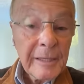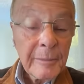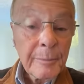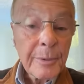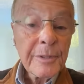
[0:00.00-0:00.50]

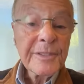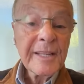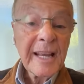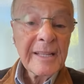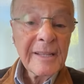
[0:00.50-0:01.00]

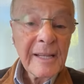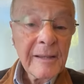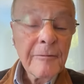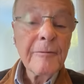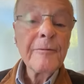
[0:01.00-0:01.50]
Because
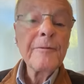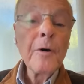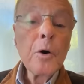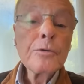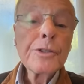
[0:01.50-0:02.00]
from your
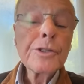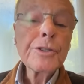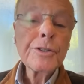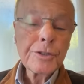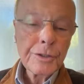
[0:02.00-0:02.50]

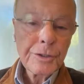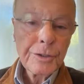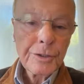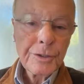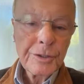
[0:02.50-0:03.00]
heart
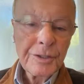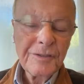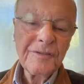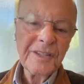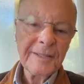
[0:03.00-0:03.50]

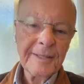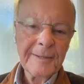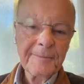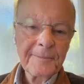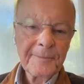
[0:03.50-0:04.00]
flows the
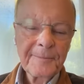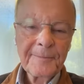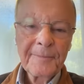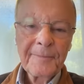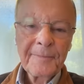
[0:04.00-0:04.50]

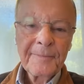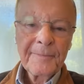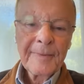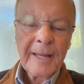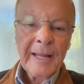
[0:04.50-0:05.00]
fountain of
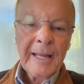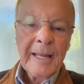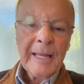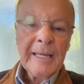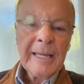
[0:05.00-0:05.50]
life.